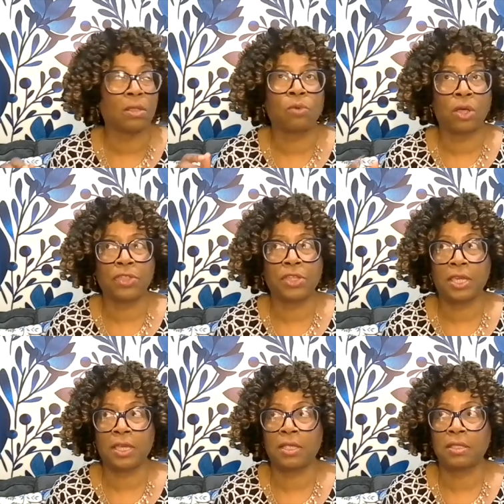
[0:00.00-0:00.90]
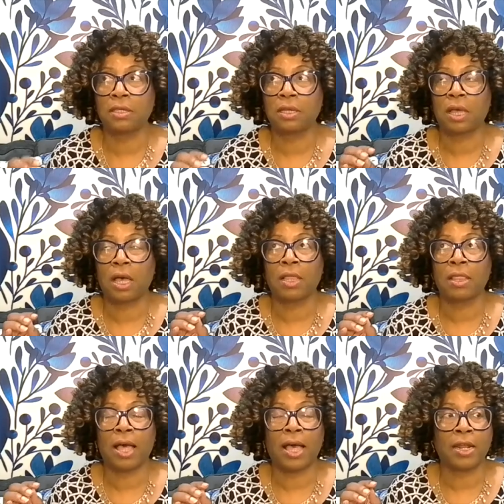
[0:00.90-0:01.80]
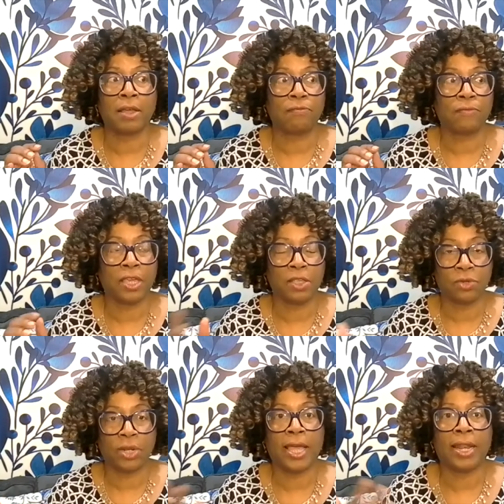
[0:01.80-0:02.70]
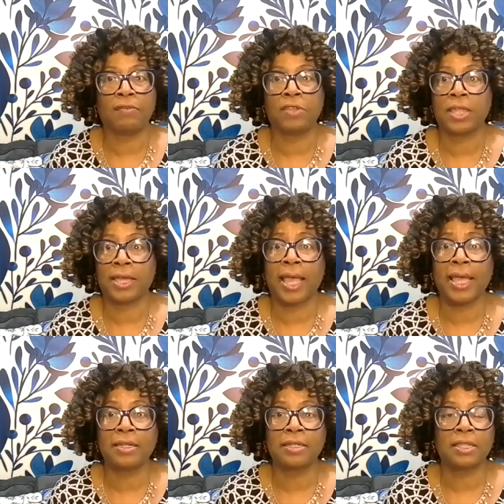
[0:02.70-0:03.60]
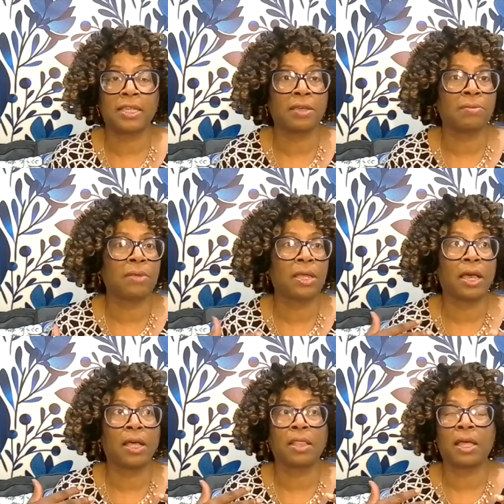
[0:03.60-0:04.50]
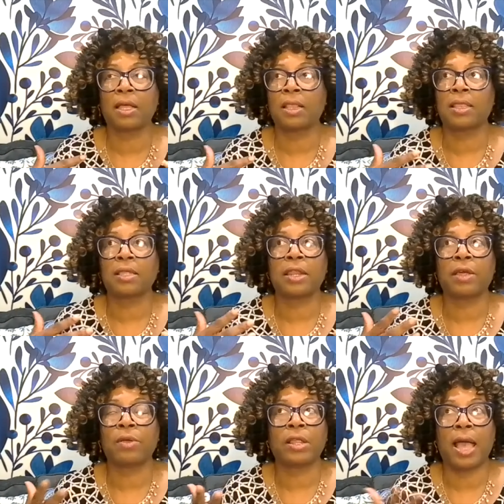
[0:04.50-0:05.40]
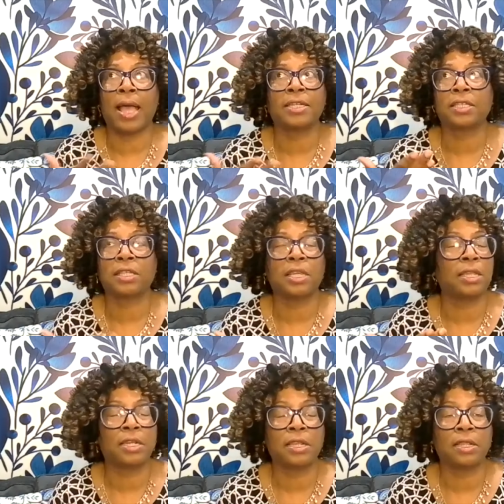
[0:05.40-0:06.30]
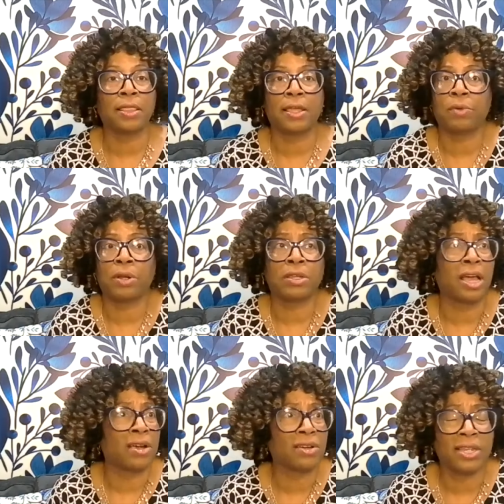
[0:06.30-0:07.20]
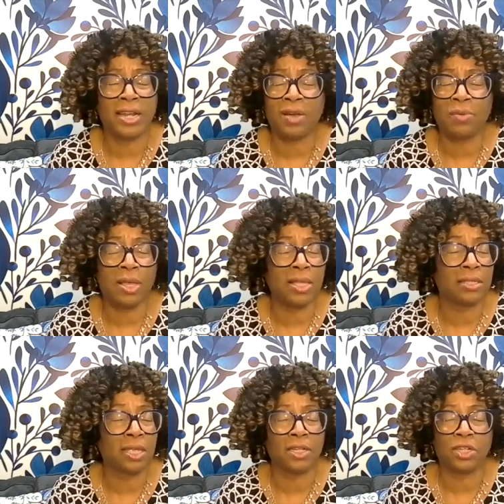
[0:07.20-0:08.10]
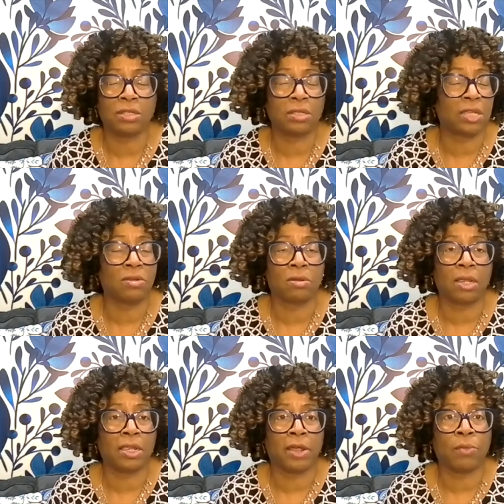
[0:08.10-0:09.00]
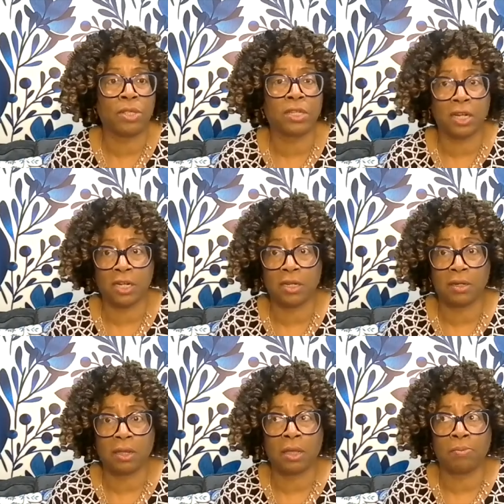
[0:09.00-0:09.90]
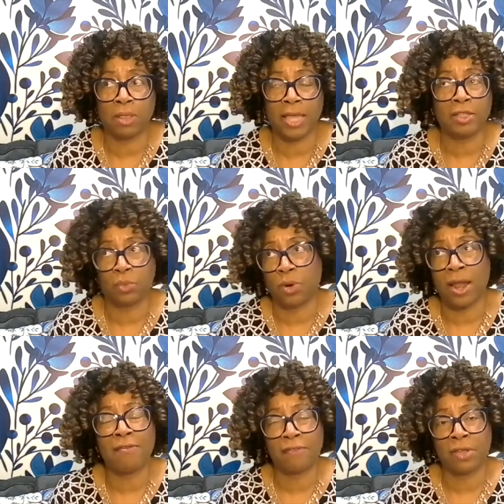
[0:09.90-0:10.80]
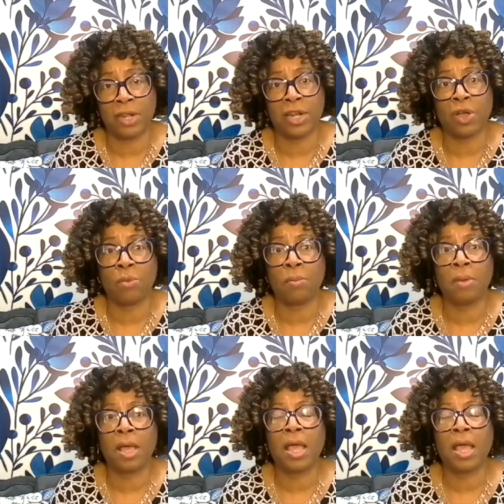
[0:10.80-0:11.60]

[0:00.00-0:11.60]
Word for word: wealthy kids, a lot of kids who had had everything handed to them. A lot, you know, it, I just didn't, did, and they were younger than I was. It just didn't, you know, wasn't a, a place where I felt at home.